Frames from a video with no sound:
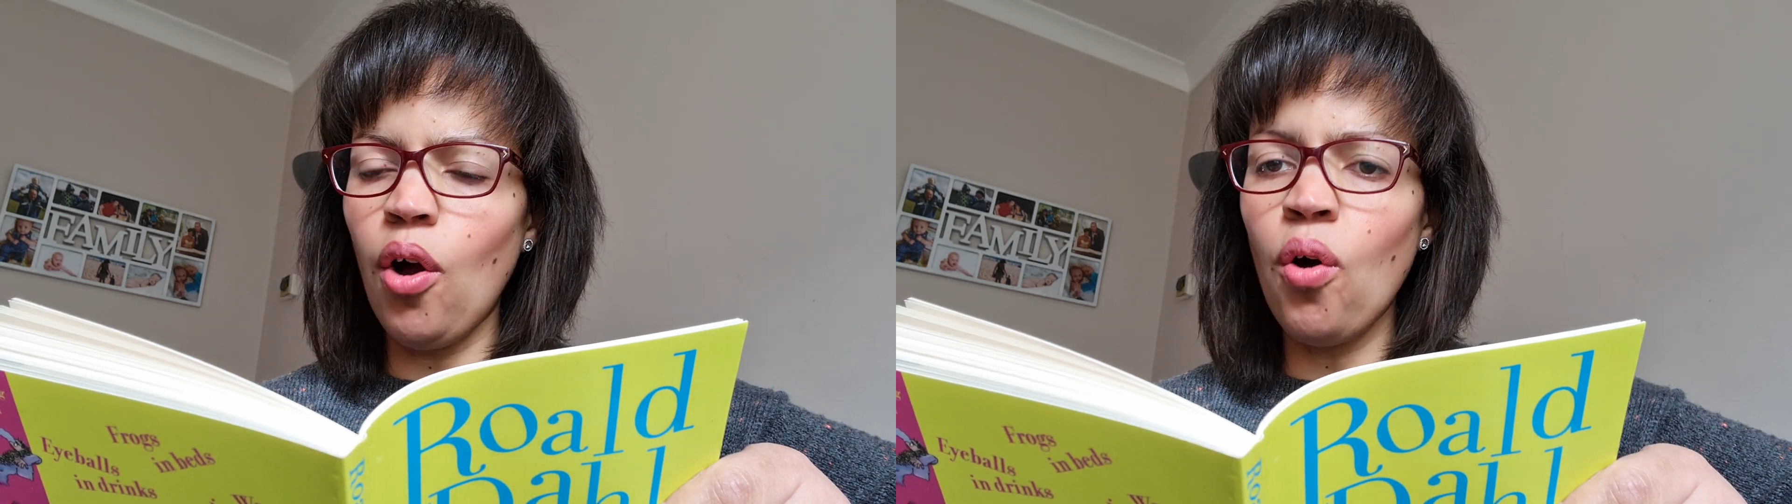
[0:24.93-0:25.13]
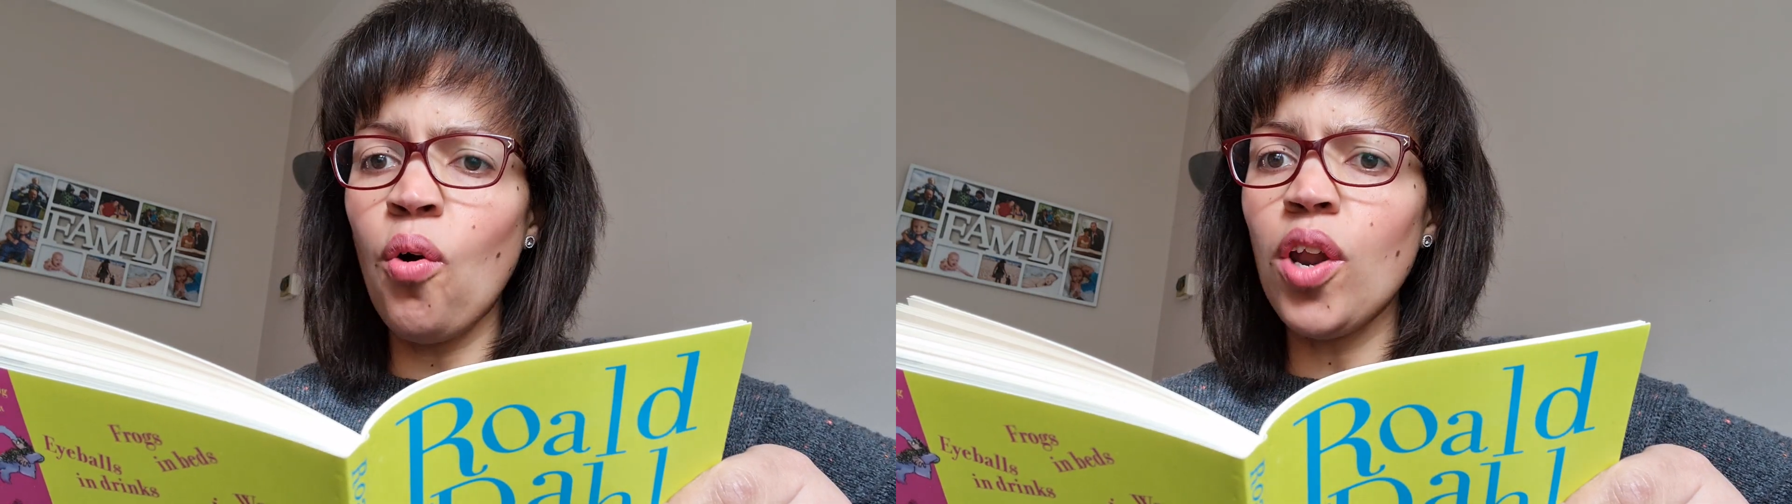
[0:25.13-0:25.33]

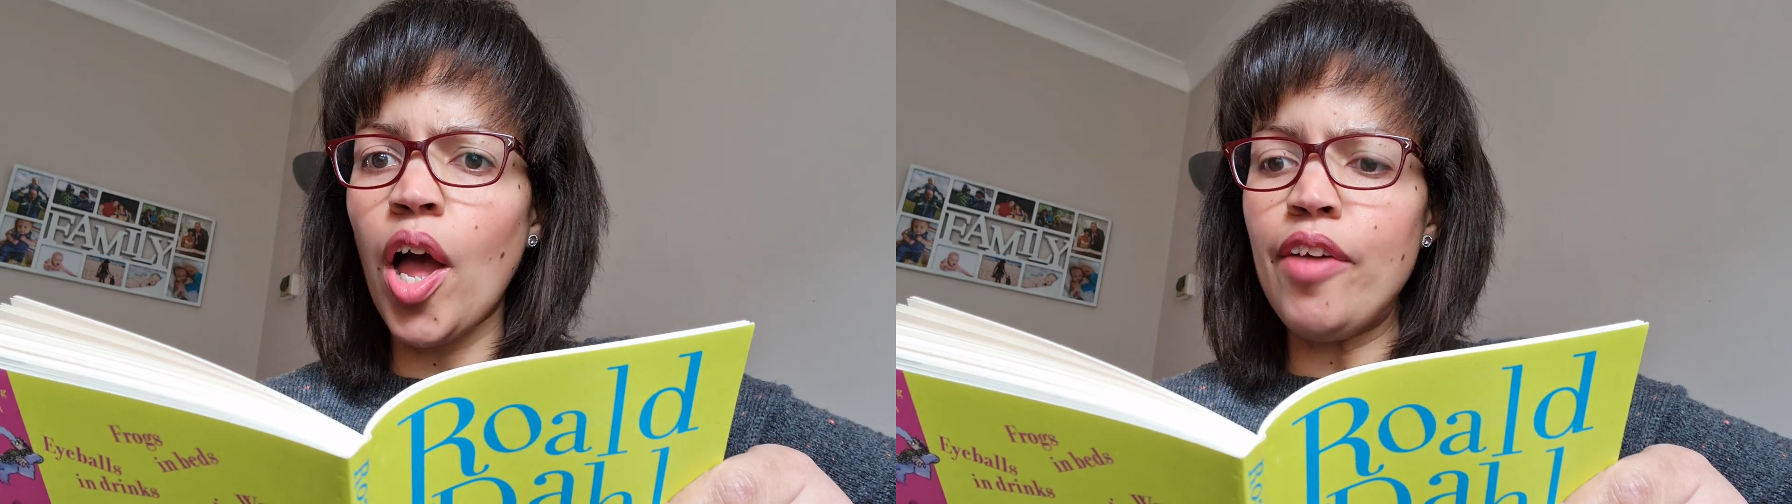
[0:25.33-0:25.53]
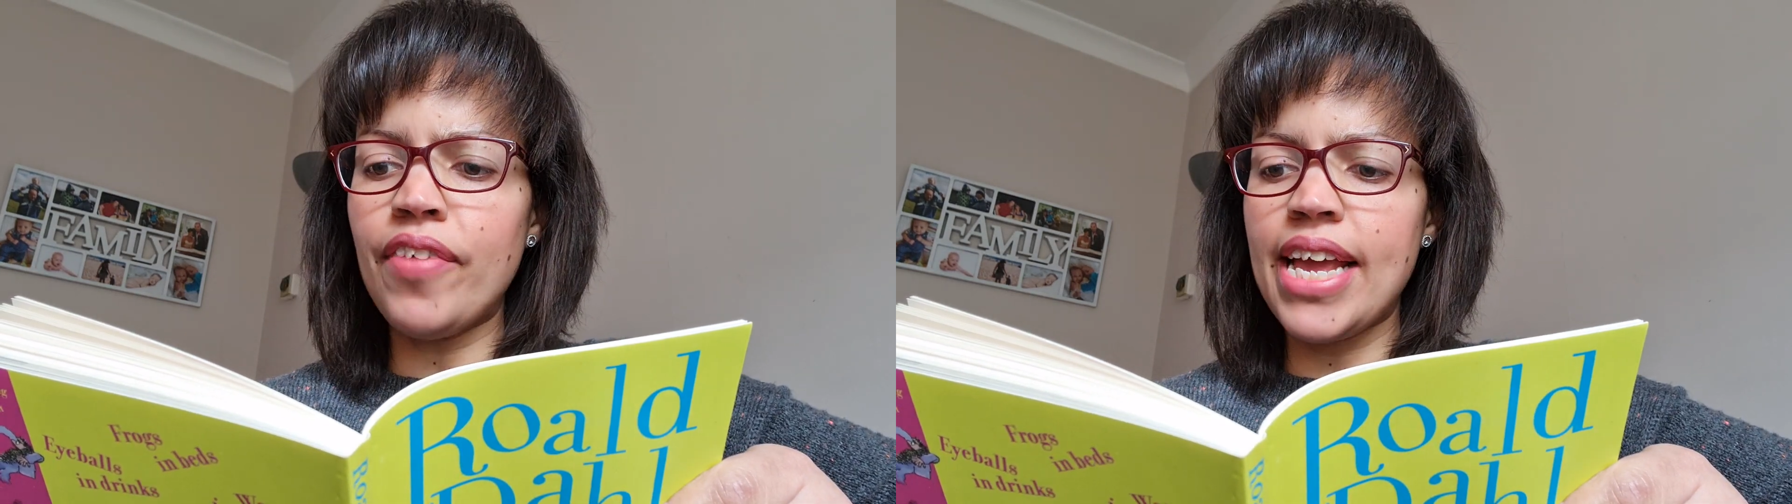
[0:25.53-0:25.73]
all
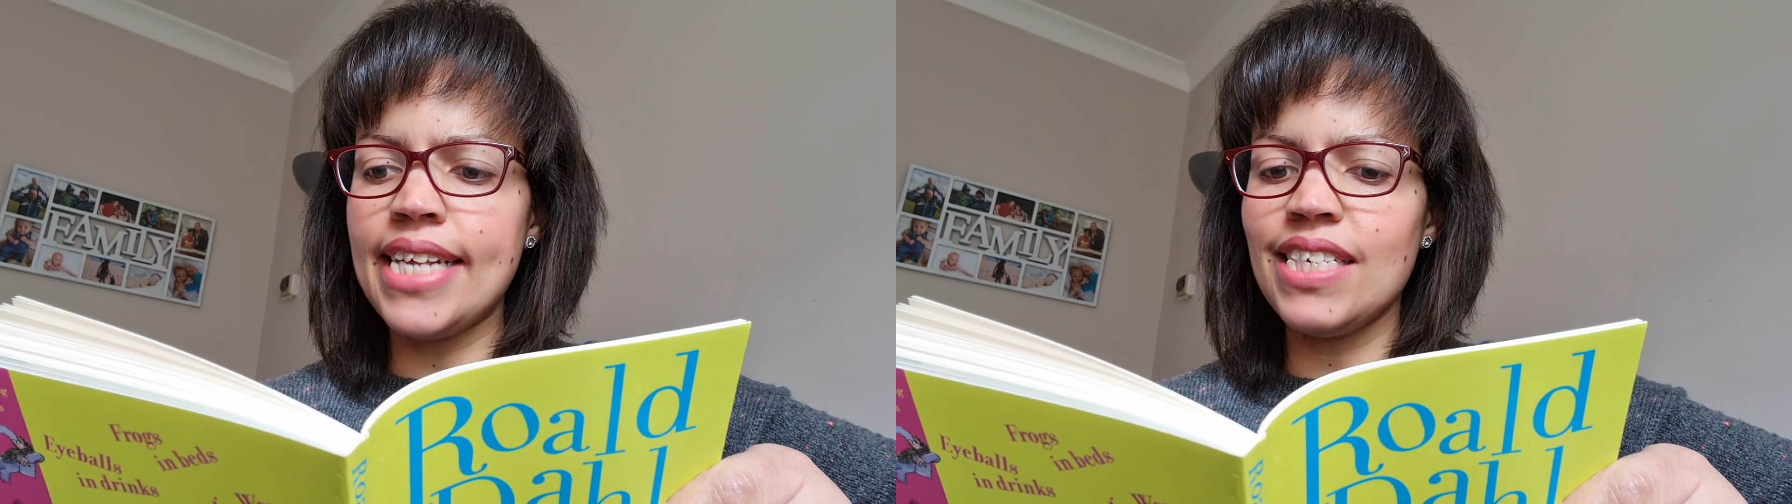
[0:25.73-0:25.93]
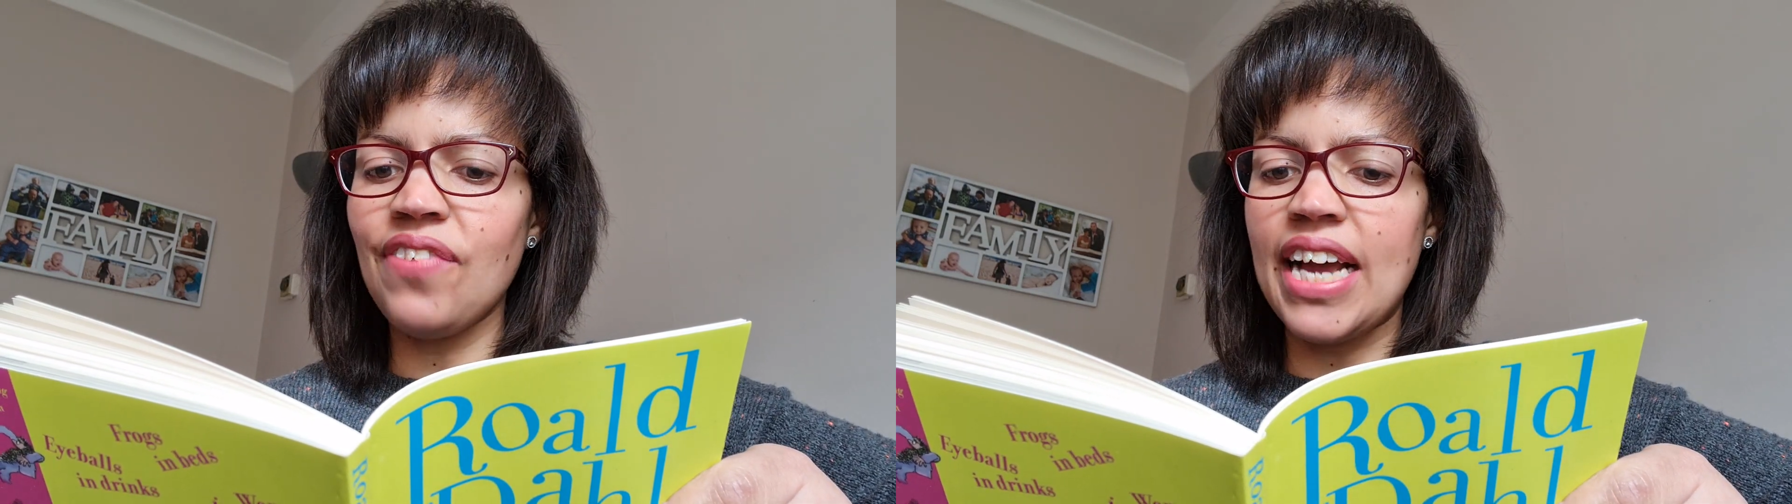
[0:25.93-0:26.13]
over
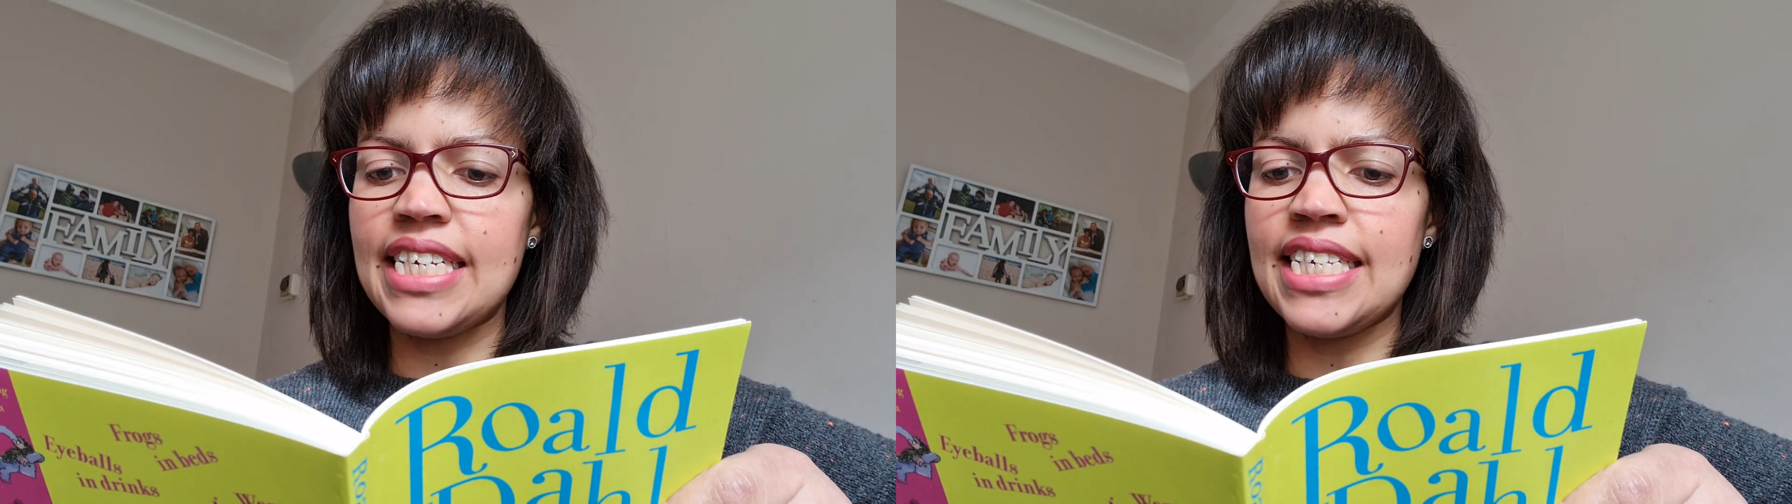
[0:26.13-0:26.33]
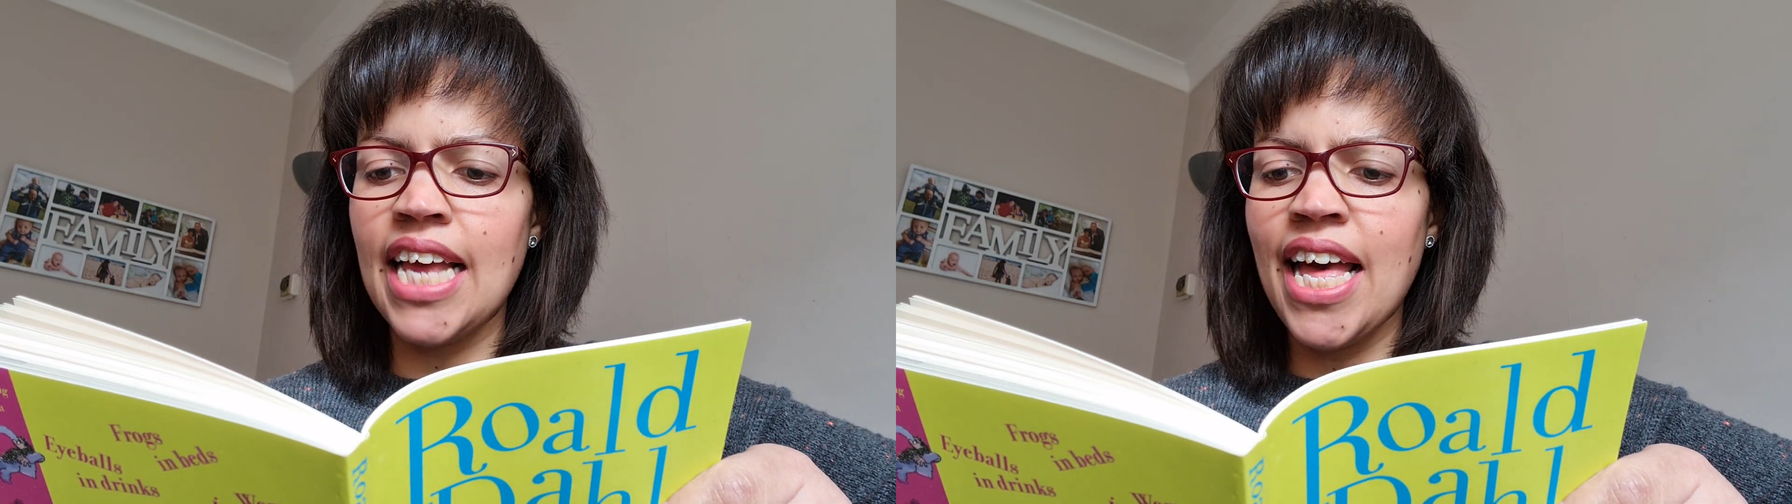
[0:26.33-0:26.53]
his face,